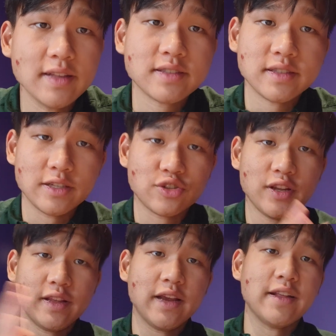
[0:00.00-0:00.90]
this
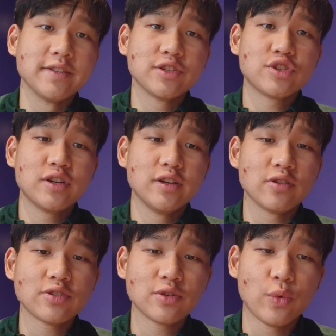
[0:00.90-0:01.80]
century, the 18th century, is
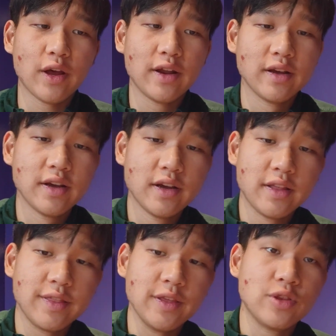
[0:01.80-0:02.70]
also when
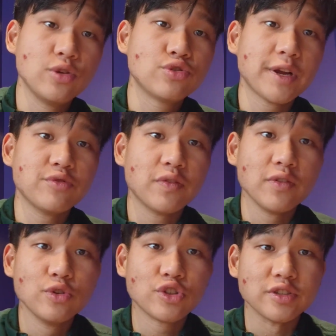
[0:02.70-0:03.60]
the two great
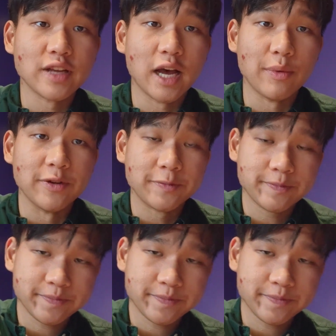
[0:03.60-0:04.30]
revolutions happen.